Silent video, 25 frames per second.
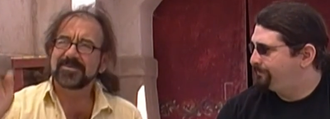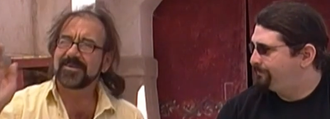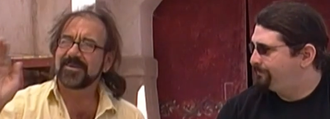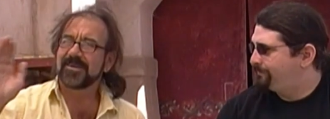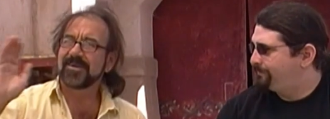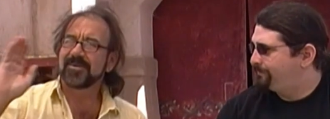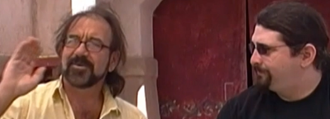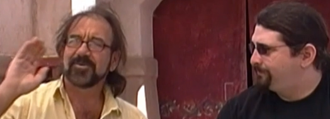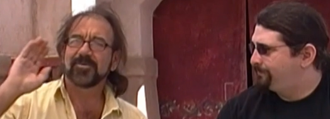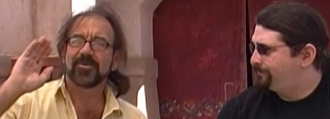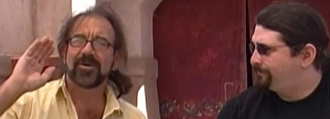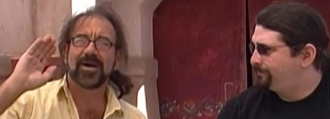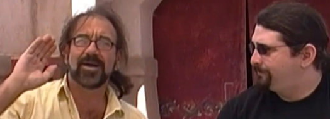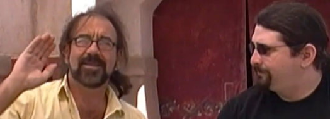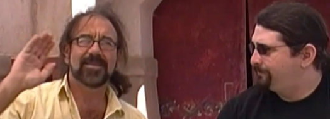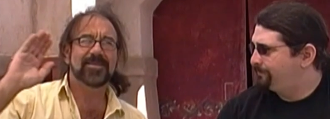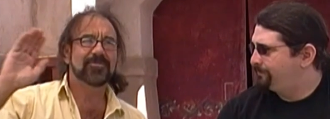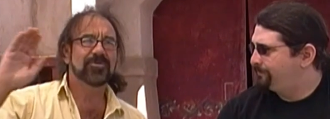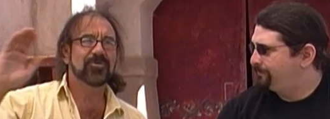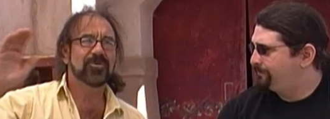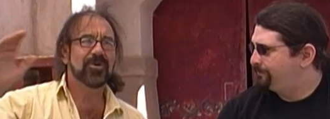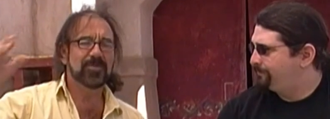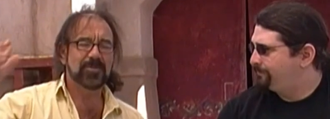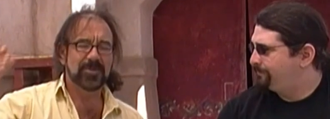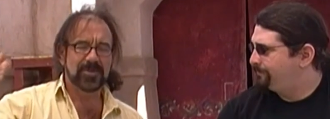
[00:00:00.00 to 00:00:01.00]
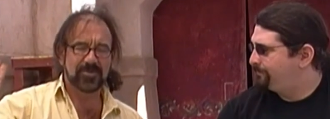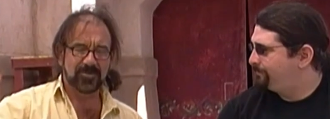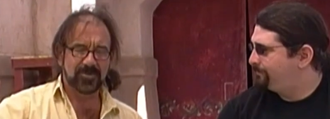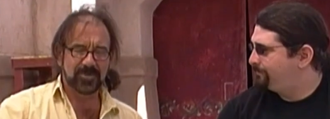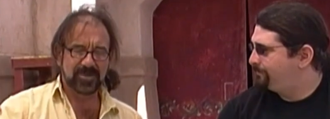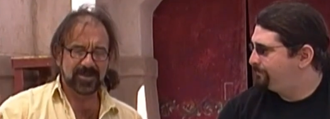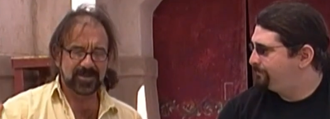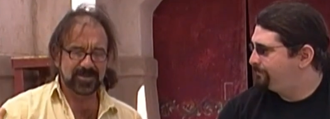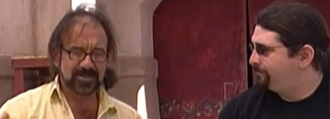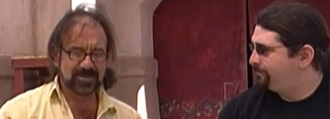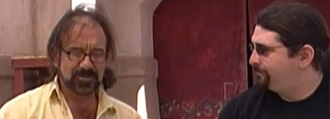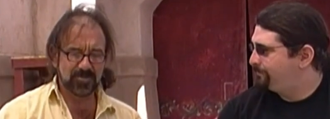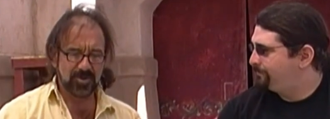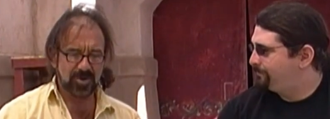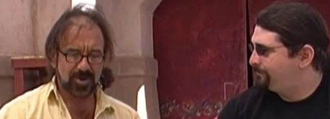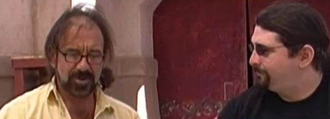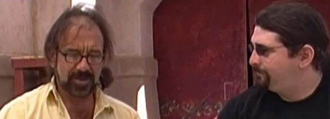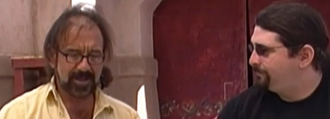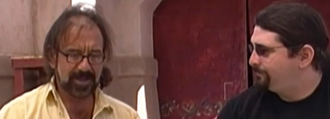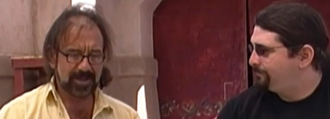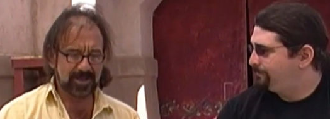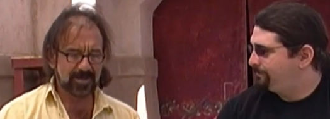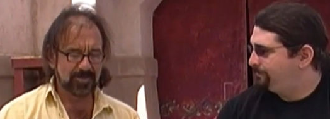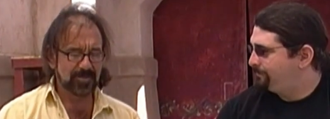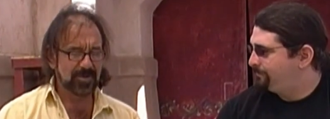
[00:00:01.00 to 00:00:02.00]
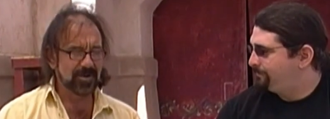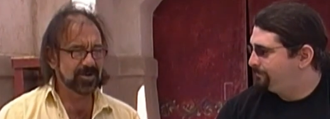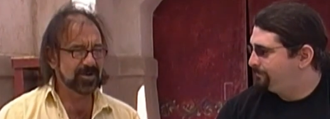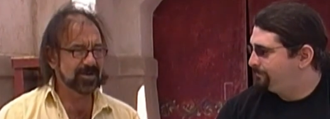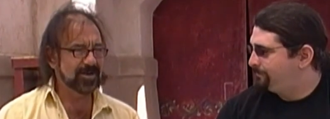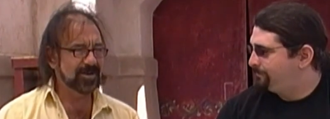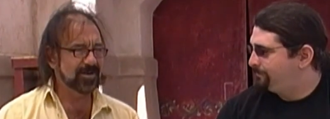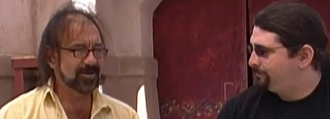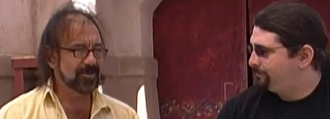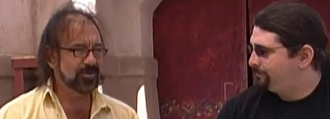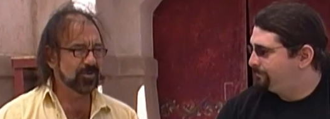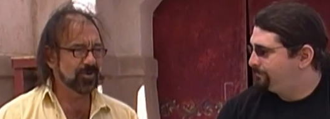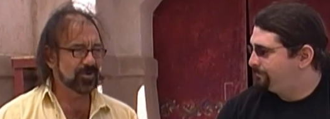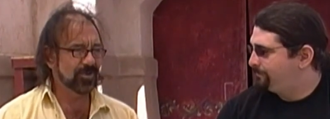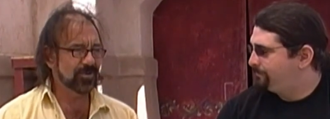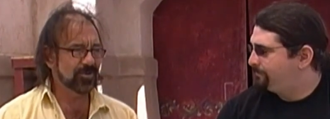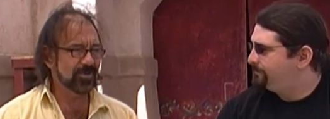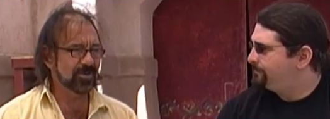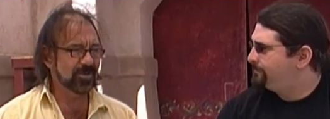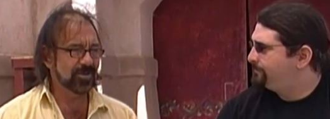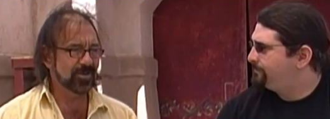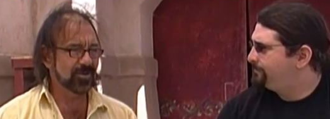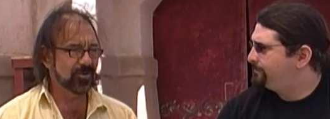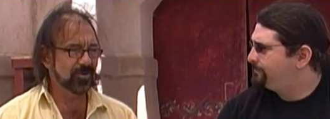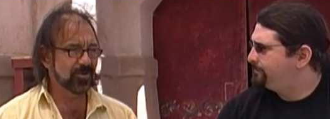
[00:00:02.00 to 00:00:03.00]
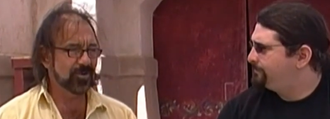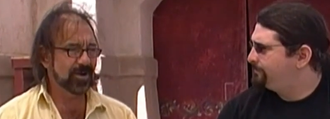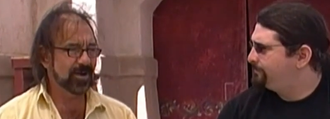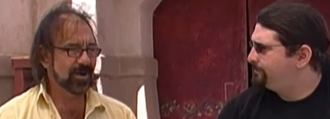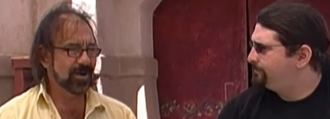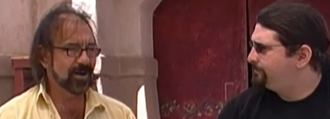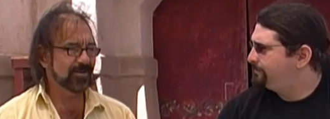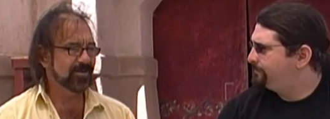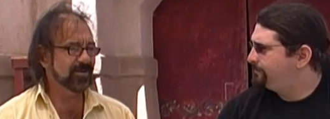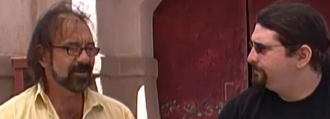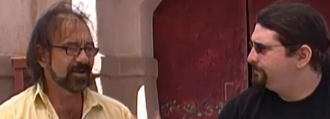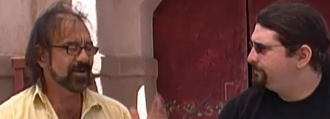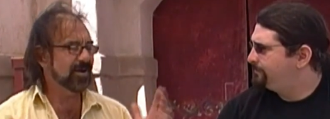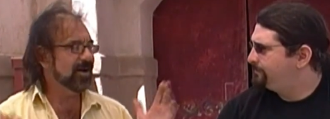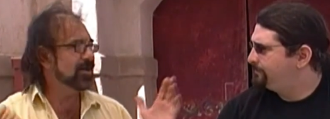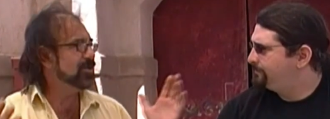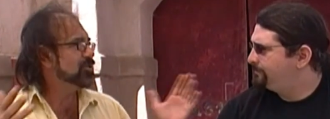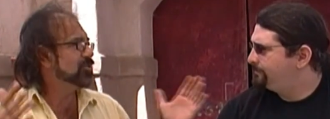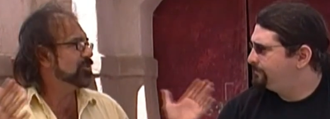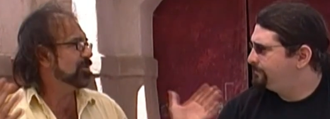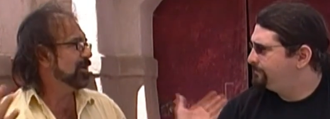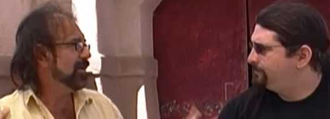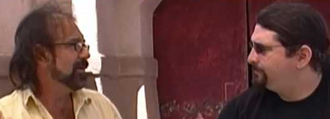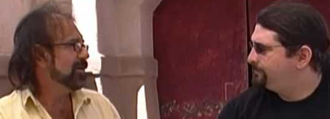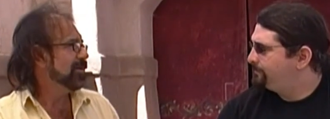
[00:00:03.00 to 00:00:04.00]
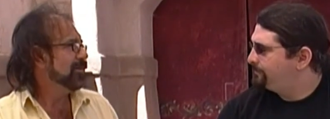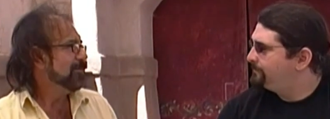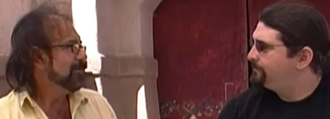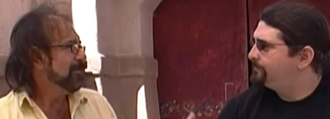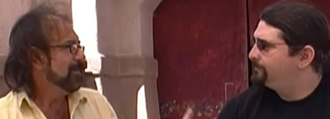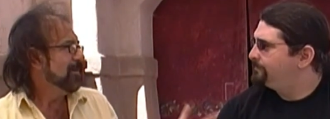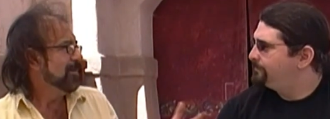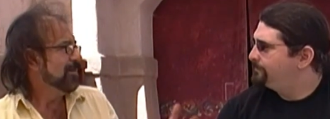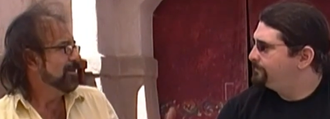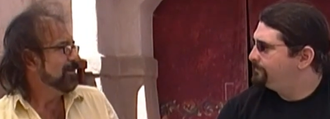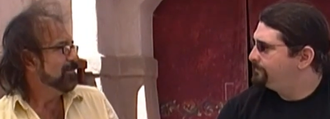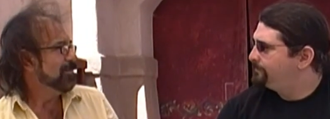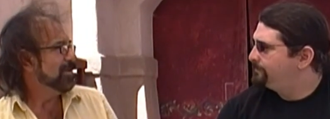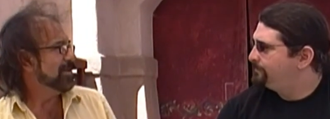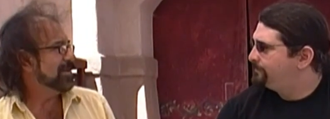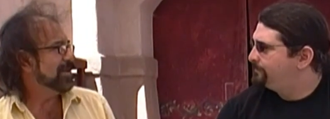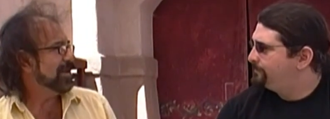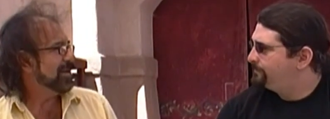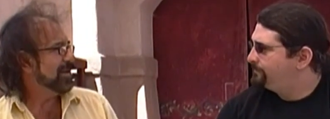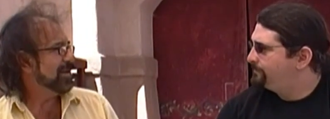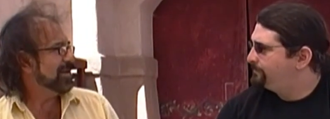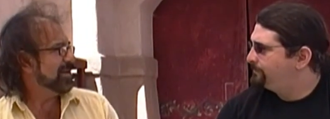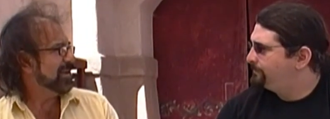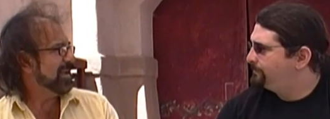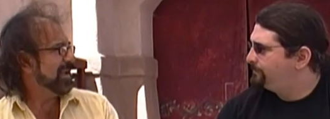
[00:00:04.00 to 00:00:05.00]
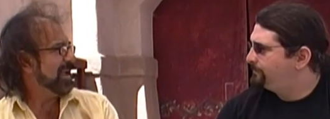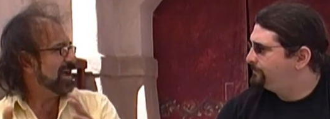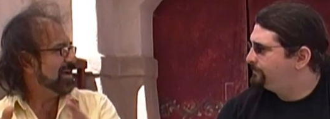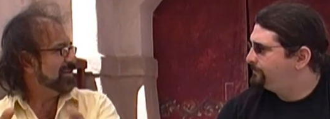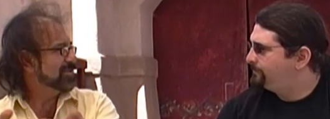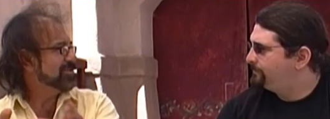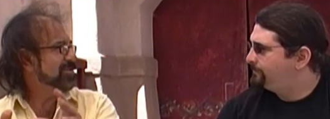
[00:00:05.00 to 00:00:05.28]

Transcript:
Speaker 1: lived across, I grew up in a really small lake community in northern Illinois out in the country. My dad had